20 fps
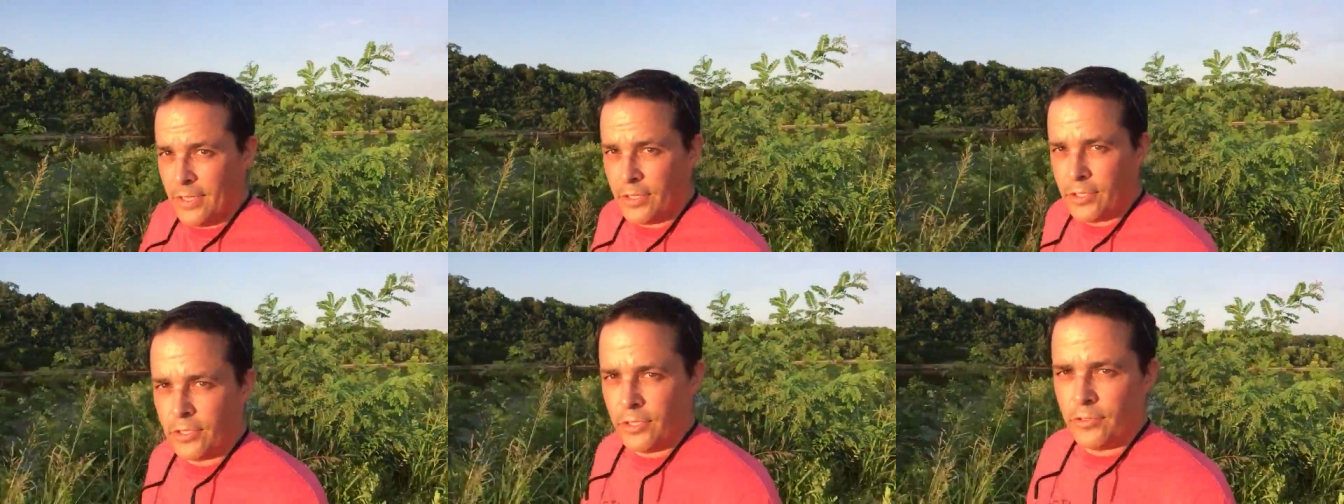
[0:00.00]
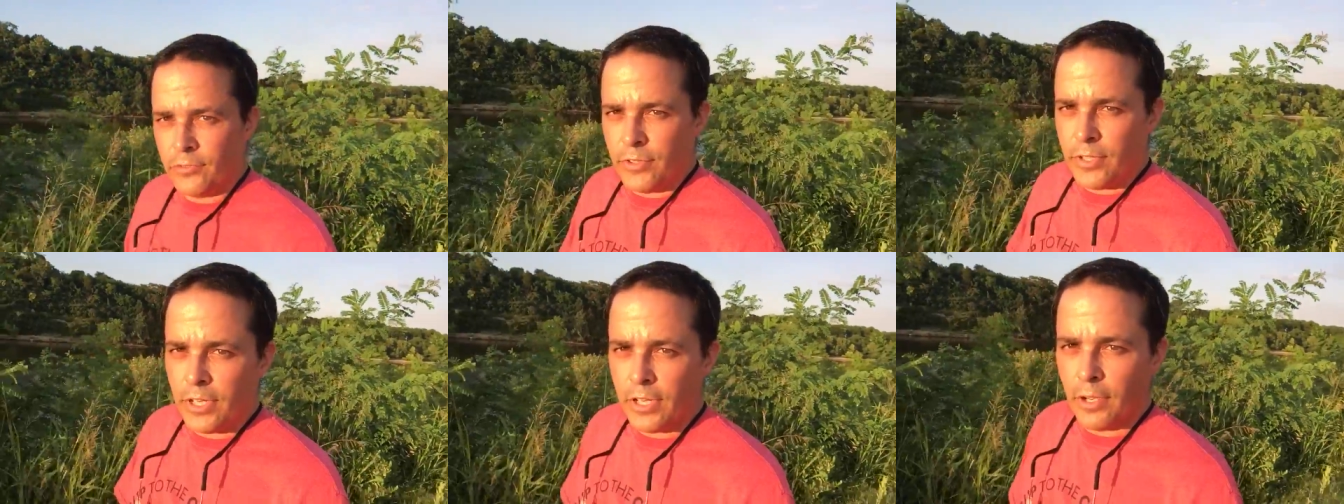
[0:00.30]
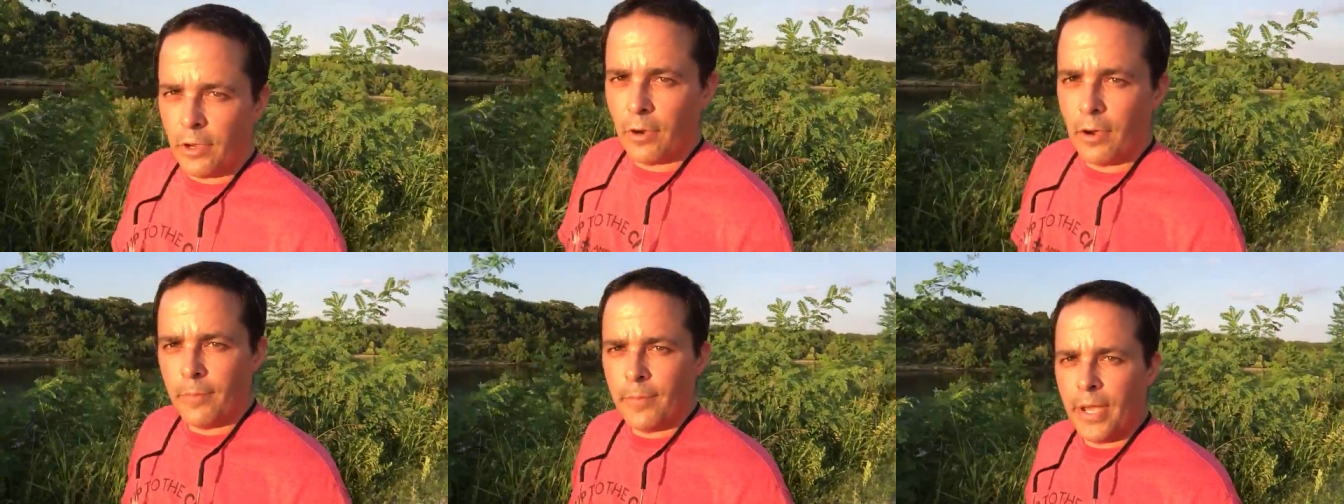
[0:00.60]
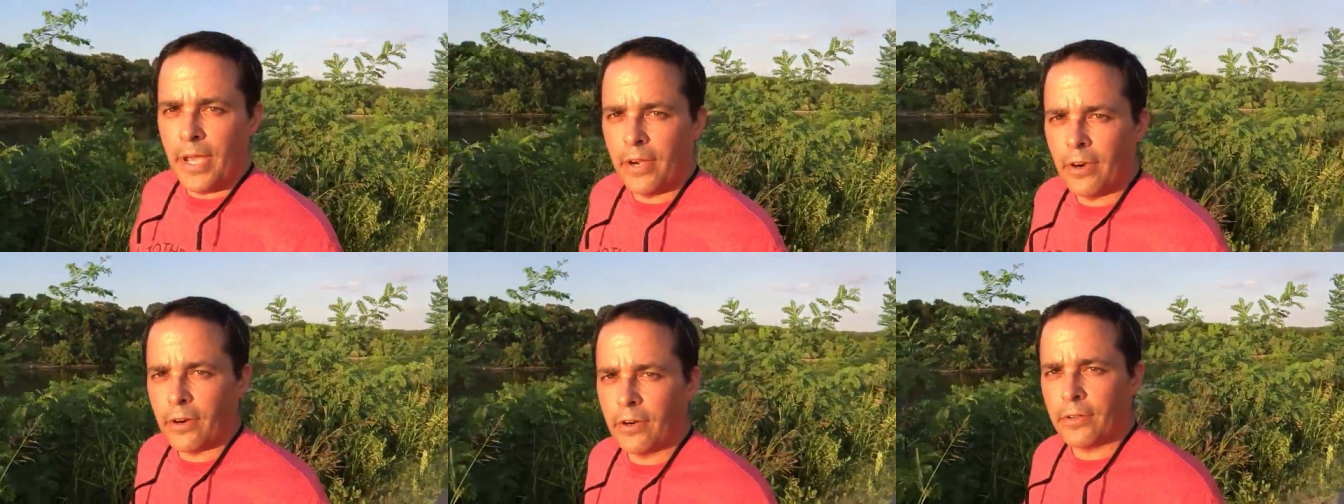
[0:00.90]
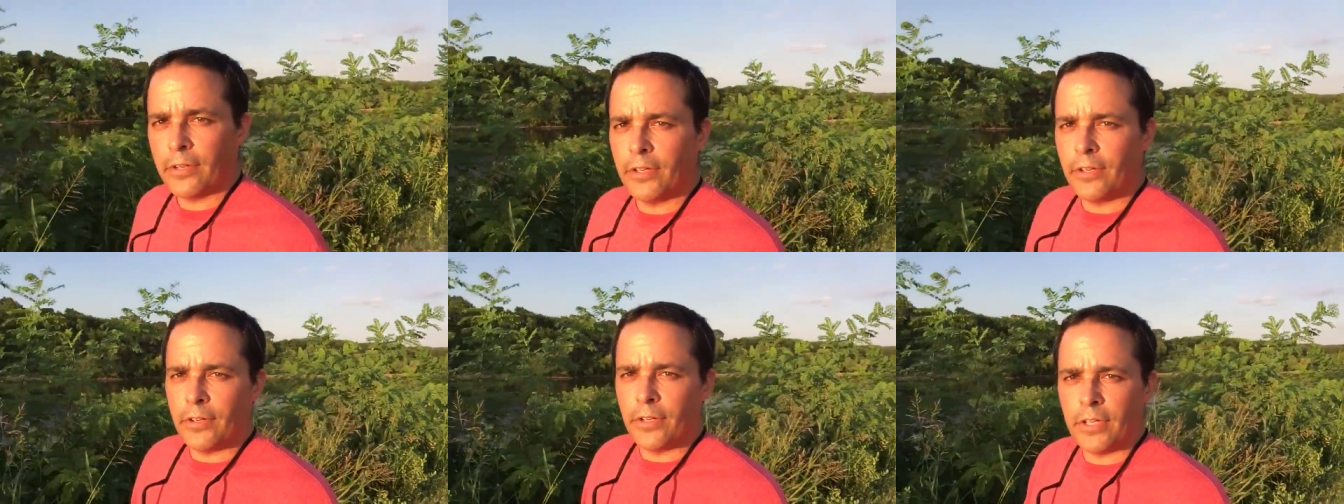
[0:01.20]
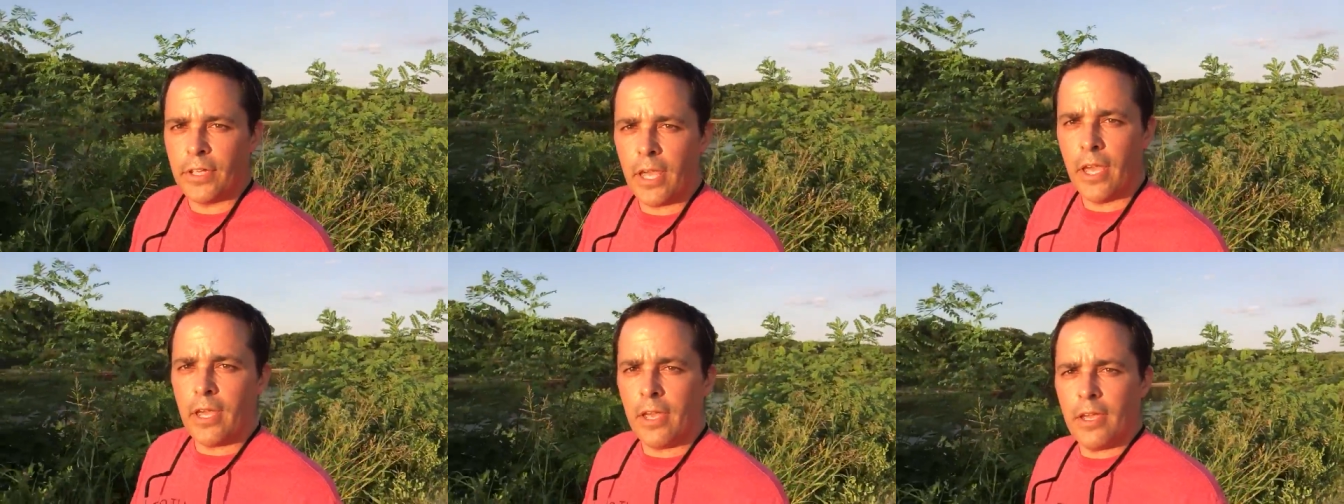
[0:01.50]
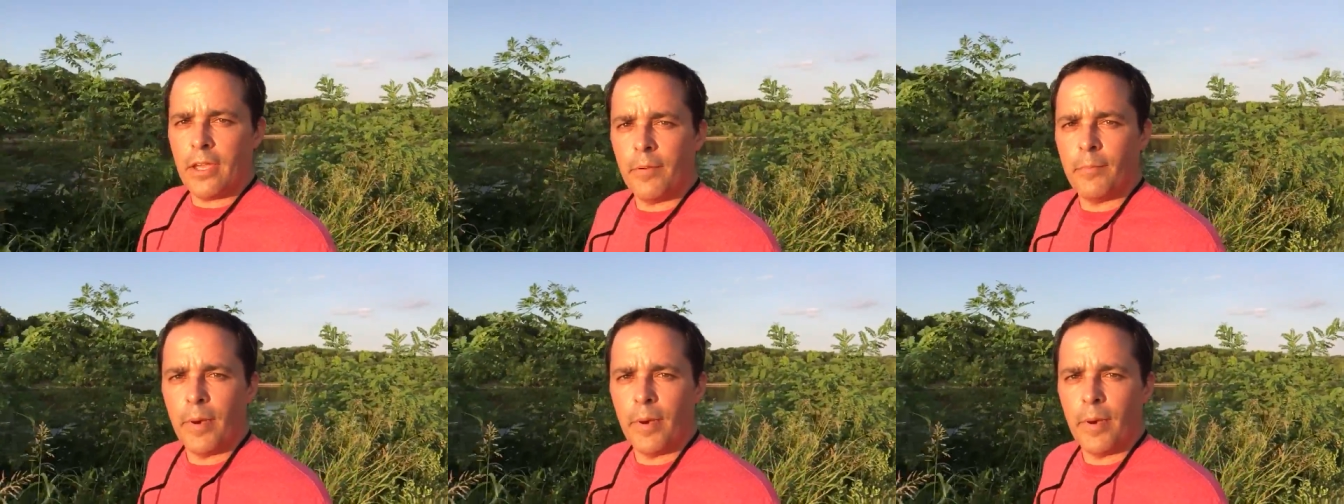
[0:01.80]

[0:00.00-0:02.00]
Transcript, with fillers: to the video I made earlier today